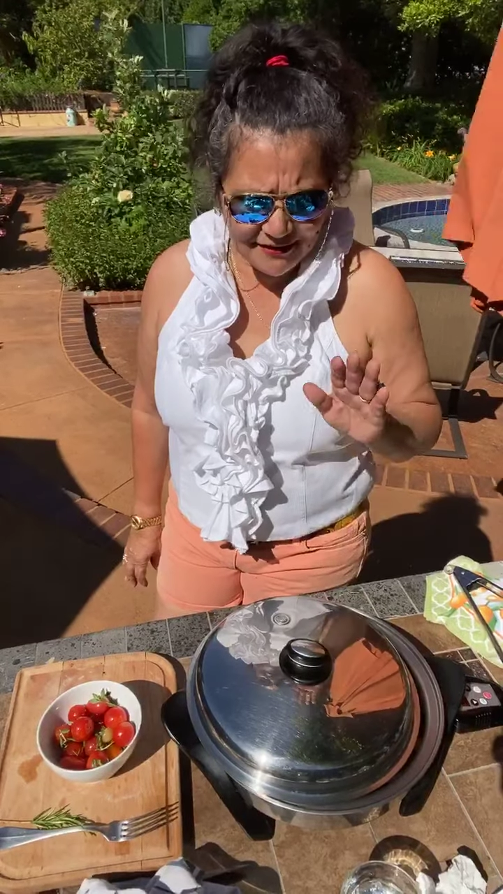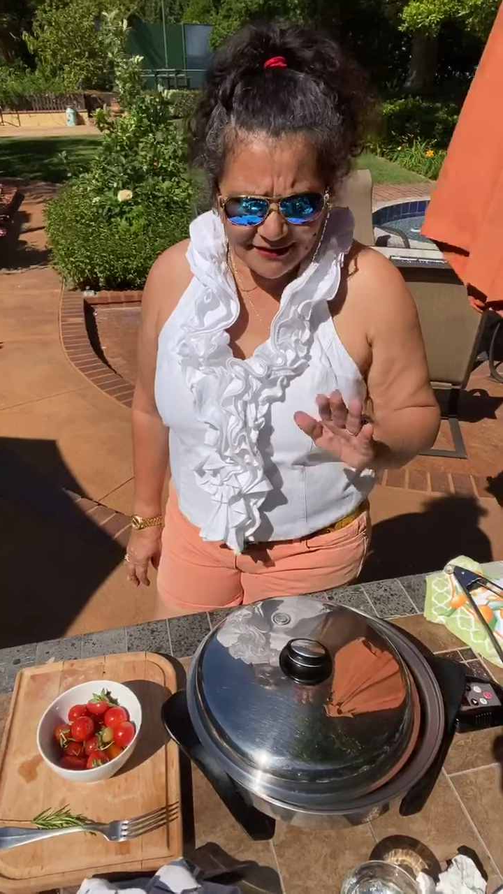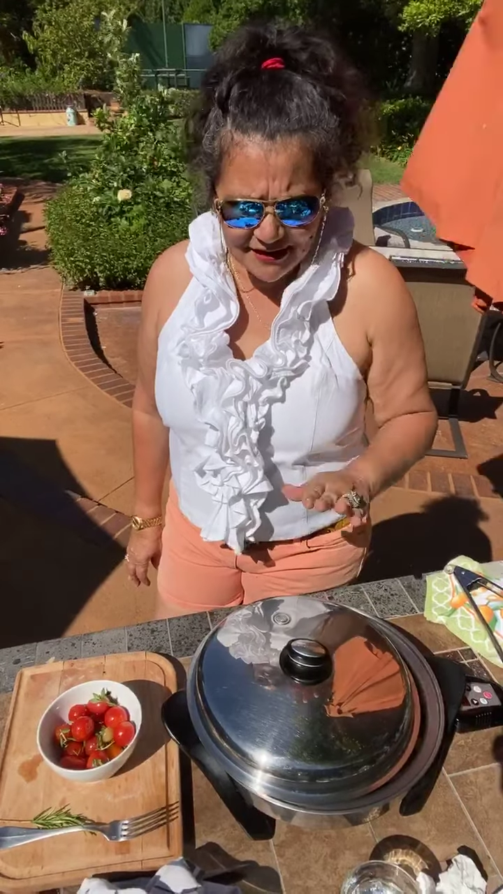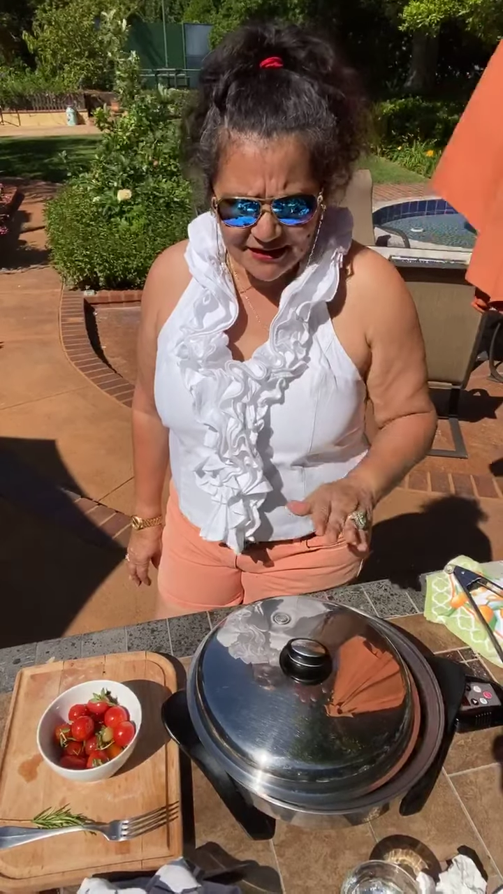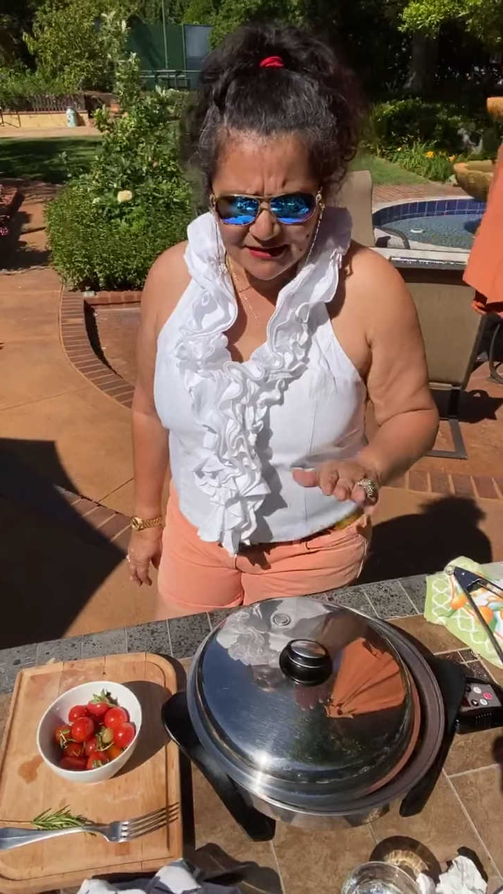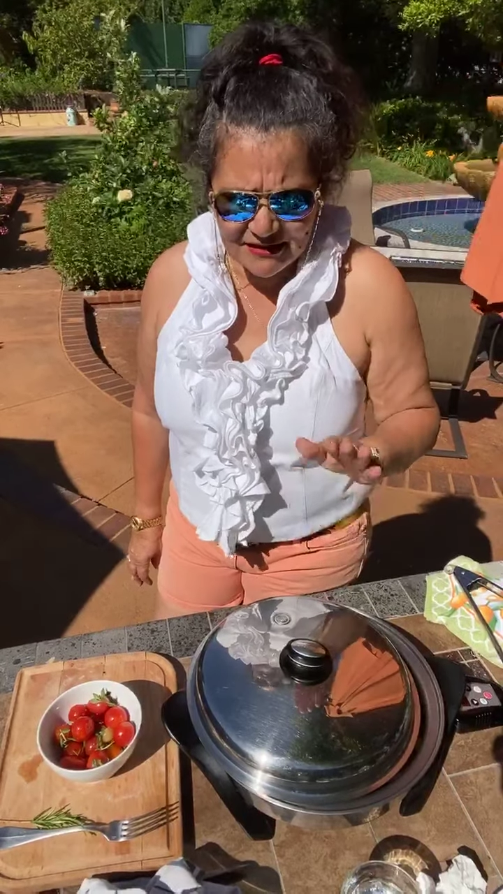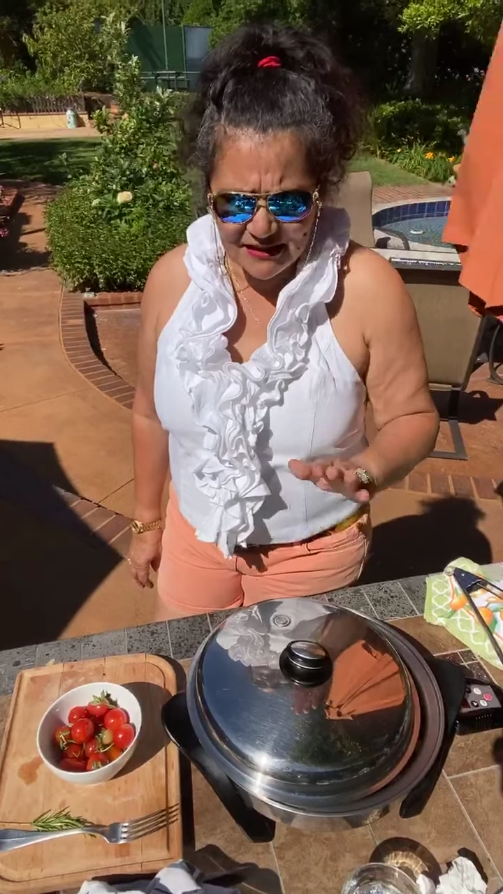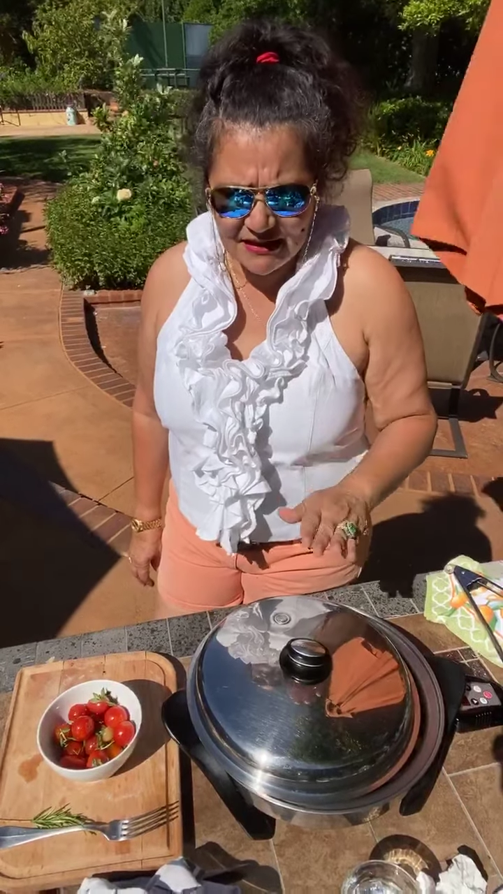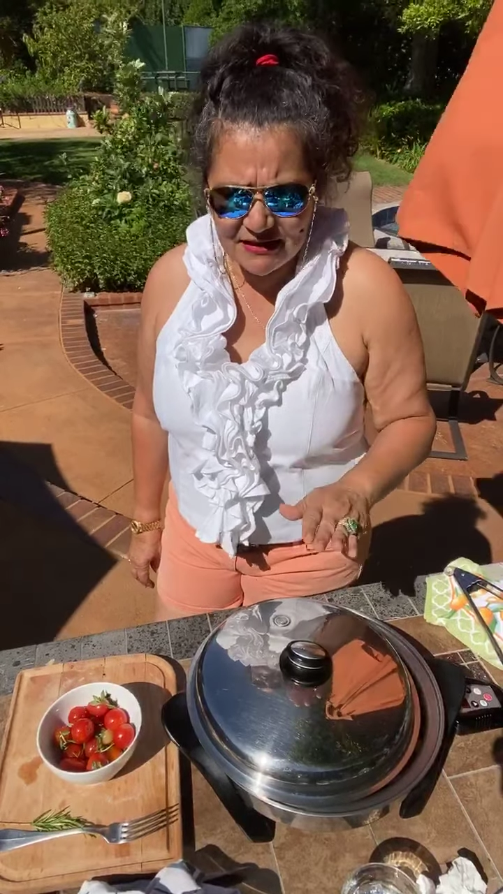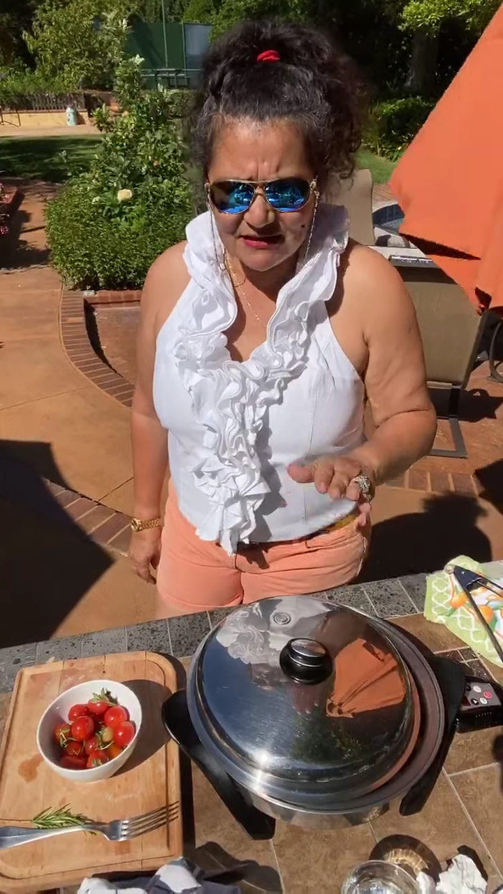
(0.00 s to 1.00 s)
This
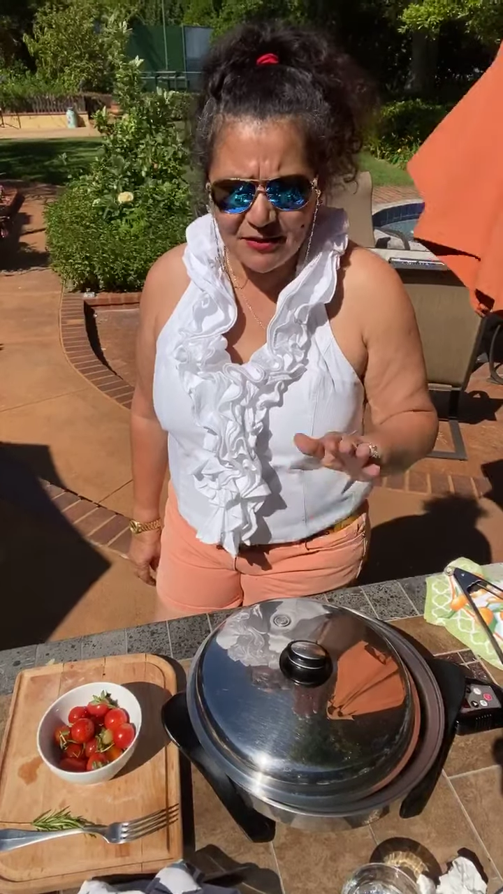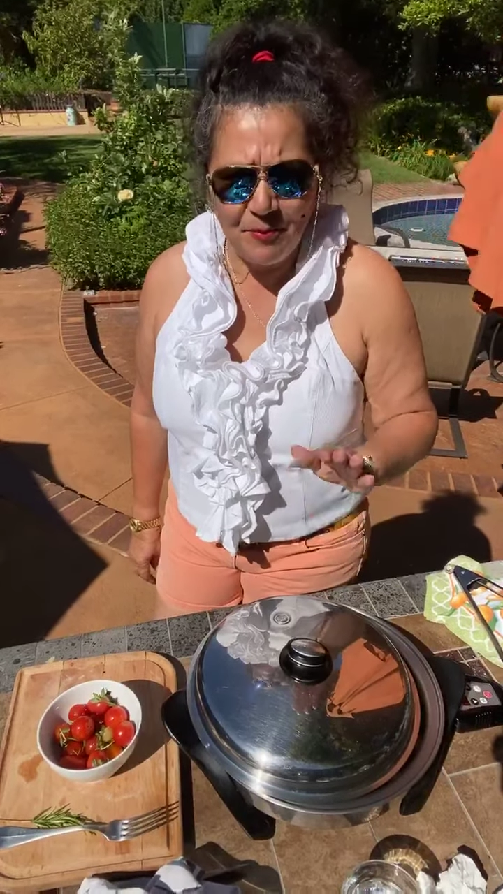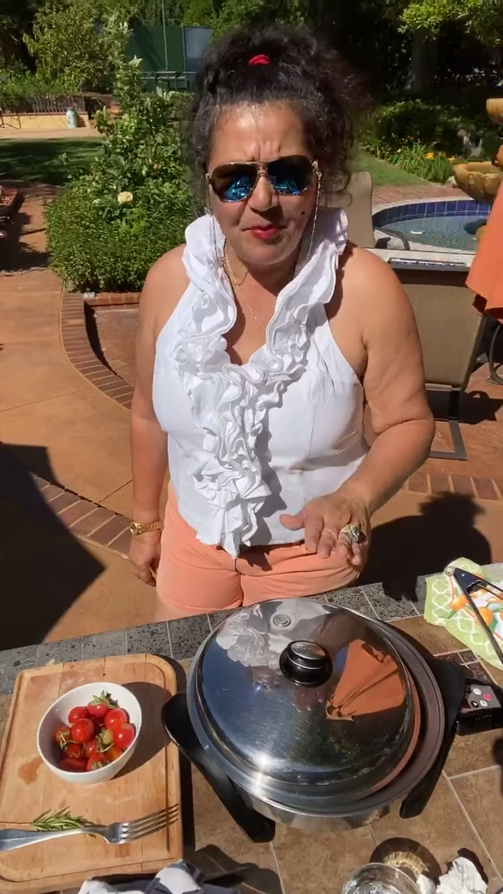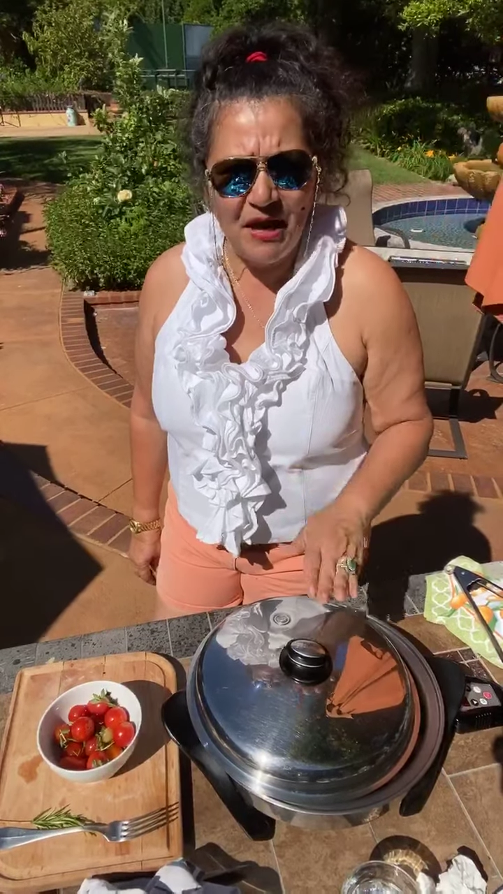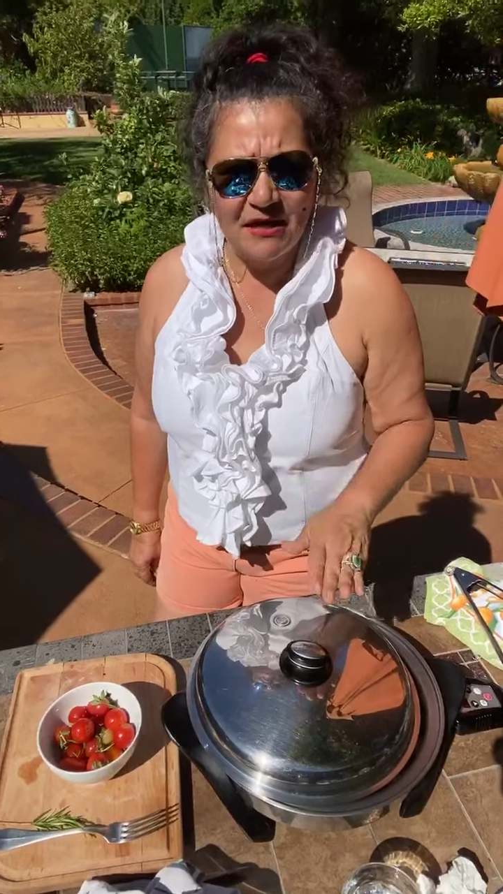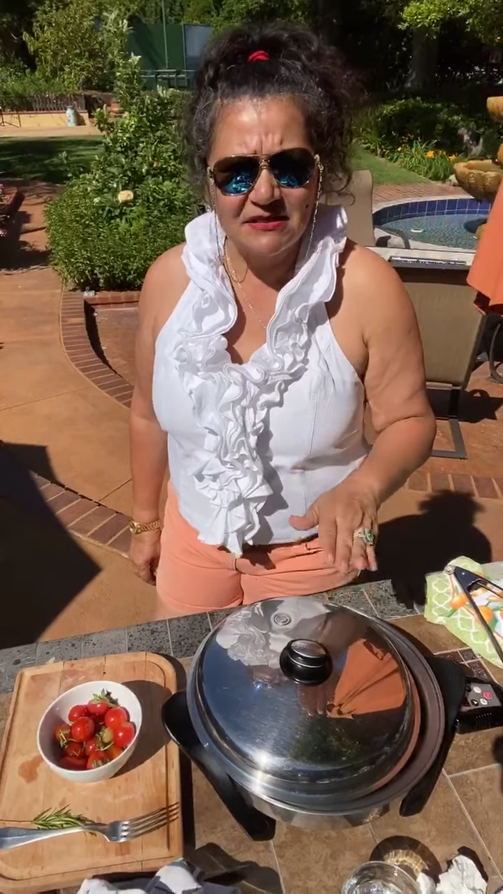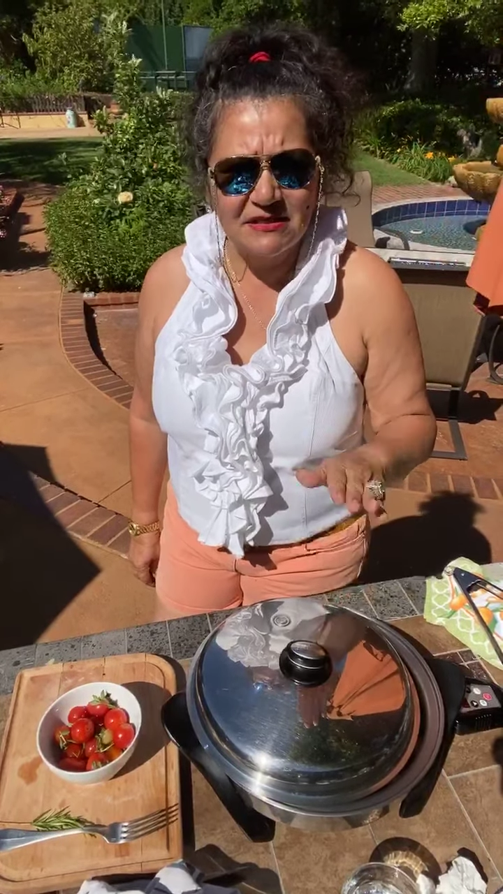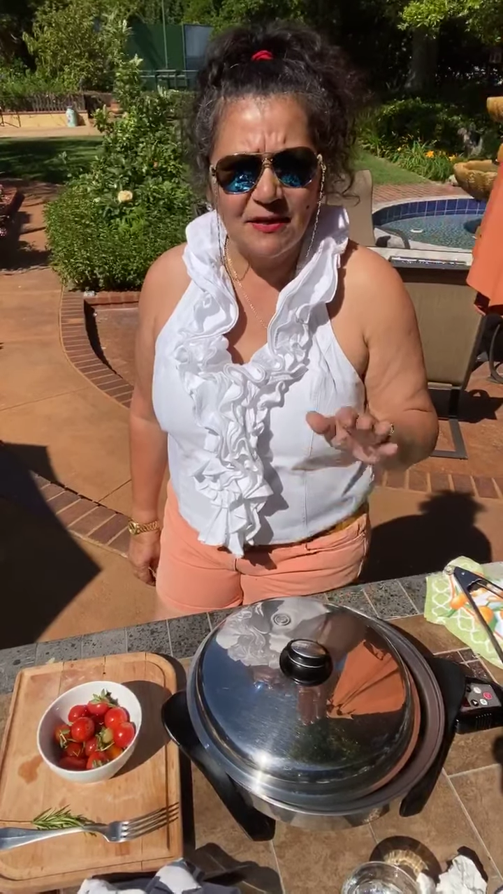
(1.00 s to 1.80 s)
is the best